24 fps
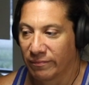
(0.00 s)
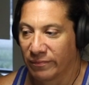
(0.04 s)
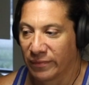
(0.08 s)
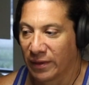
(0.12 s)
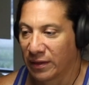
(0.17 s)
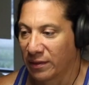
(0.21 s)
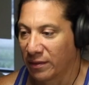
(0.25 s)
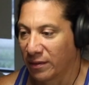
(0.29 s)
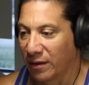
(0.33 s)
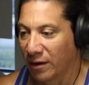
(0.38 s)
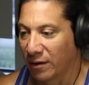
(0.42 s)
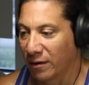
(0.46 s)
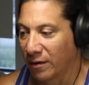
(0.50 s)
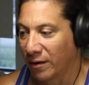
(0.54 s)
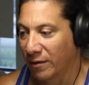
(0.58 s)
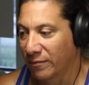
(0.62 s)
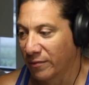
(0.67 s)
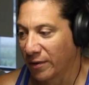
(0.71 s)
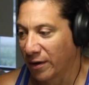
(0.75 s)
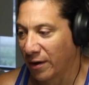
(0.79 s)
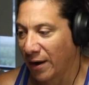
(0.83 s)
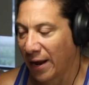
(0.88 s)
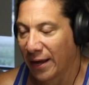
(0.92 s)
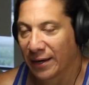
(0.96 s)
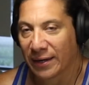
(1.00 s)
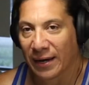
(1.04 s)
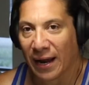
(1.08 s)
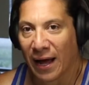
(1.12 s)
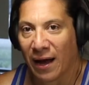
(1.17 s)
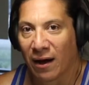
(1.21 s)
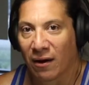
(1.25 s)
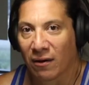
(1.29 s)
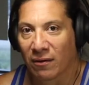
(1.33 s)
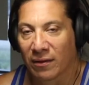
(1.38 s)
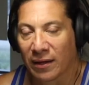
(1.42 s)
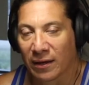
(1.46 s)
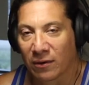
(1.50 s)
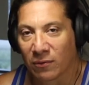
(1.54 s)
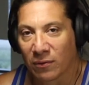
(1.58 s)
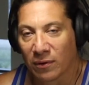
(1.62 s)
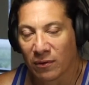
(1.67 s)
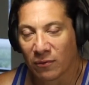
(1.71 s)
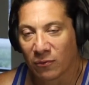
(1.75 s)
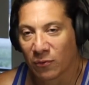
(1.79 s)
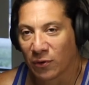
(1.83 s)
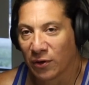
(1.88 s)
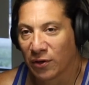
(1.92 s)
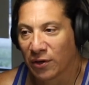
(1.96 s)
handed out. Like,
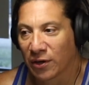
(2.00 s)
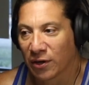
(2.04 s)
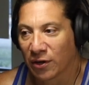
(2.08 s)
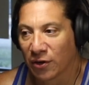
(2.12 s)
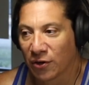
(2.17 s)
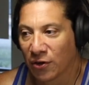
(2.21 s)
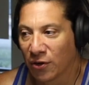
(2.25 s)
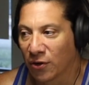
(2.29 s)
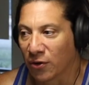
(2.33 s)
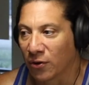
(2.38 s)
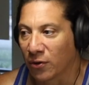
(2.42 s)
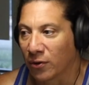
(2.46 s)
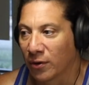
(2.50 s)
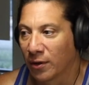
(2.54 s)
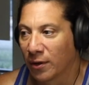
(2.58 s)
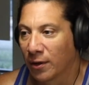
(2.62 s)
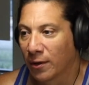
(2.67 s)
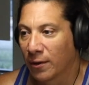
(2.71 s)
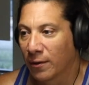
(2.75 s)
what are you going to do?